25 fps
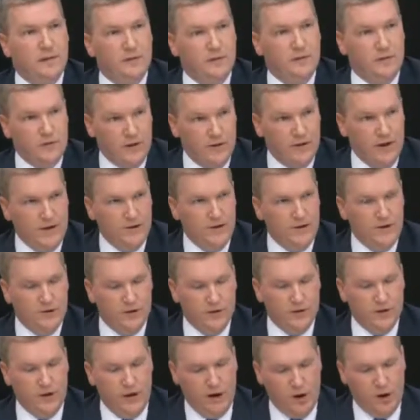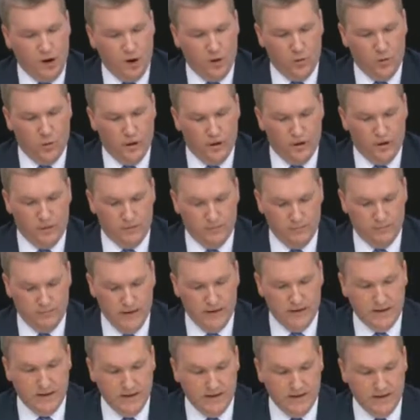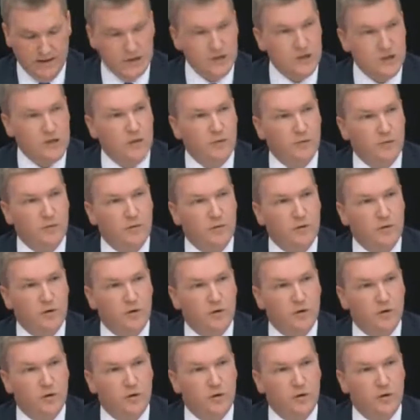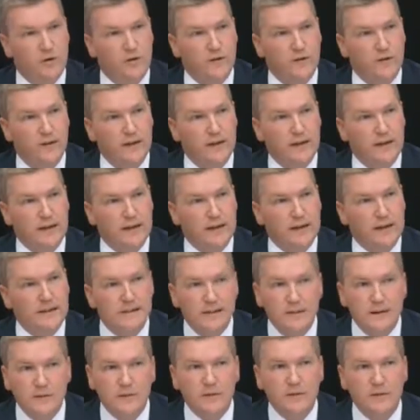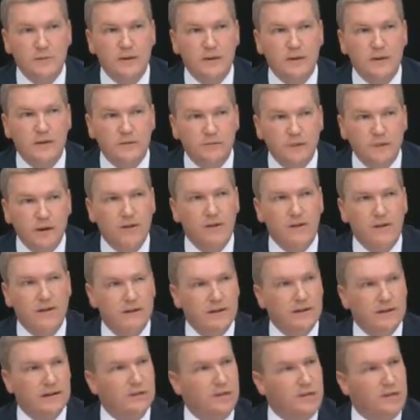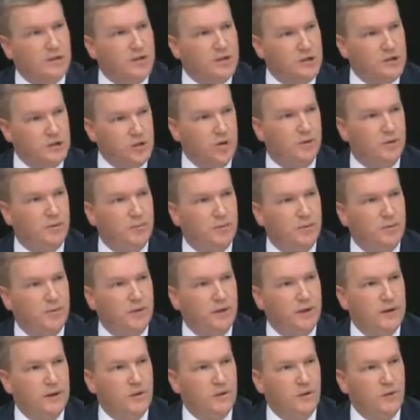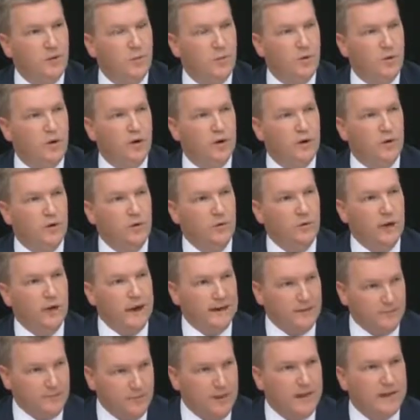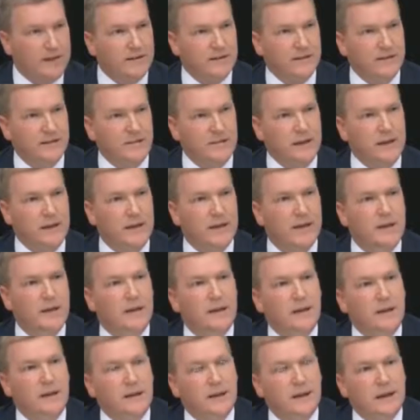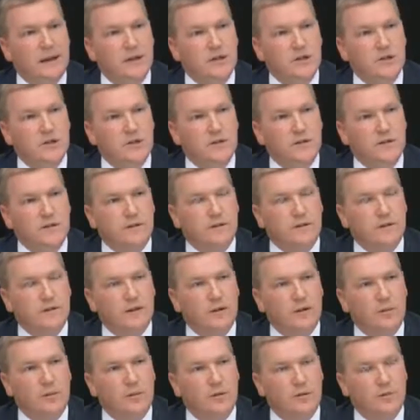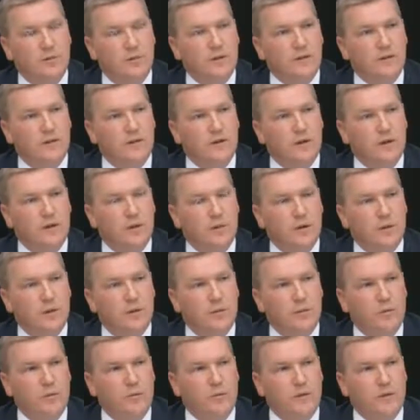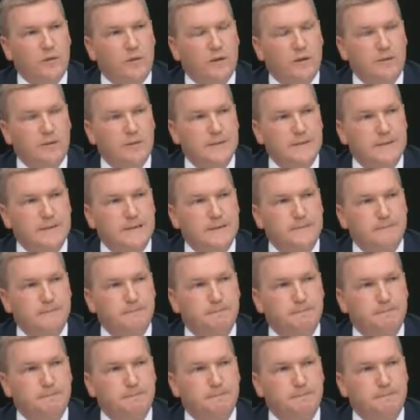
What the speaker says: surrendered or where it is essentially before the court. That seems to be a very significant jump from where you expected to be just a number of months ago when you were before the committee.